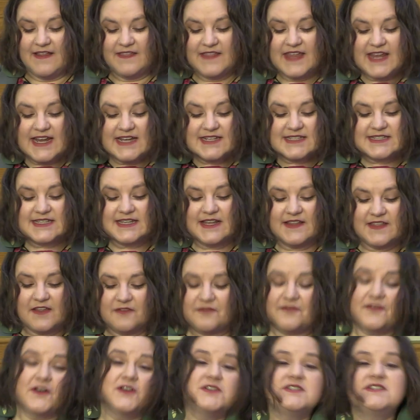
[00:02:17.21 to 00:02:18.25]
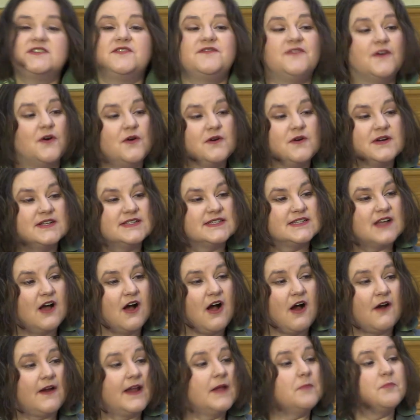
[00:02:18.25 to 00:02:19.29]
The first folks
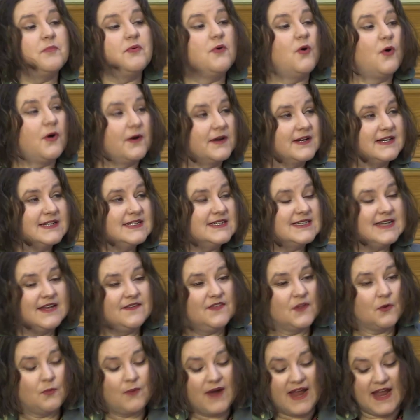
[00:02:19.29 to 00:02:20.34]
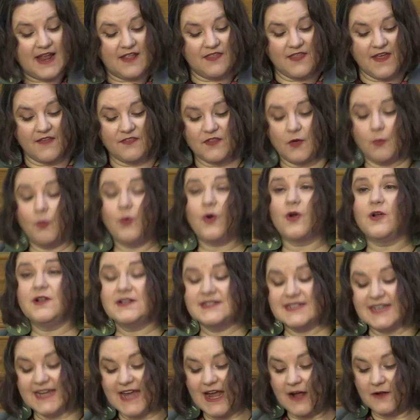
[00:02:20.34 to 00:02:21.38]
are important in the way that the
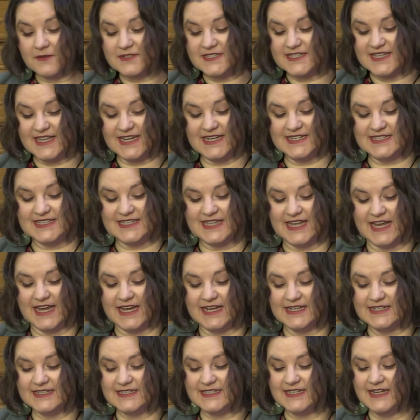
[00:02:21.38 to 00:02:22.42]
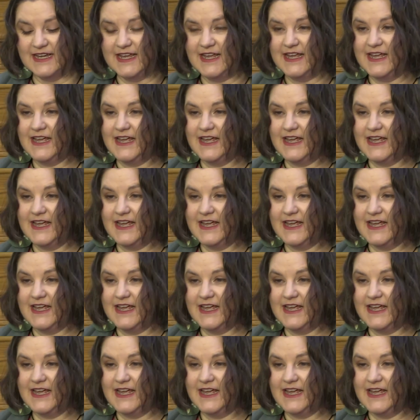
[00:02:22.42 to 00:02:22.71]
world counts these things,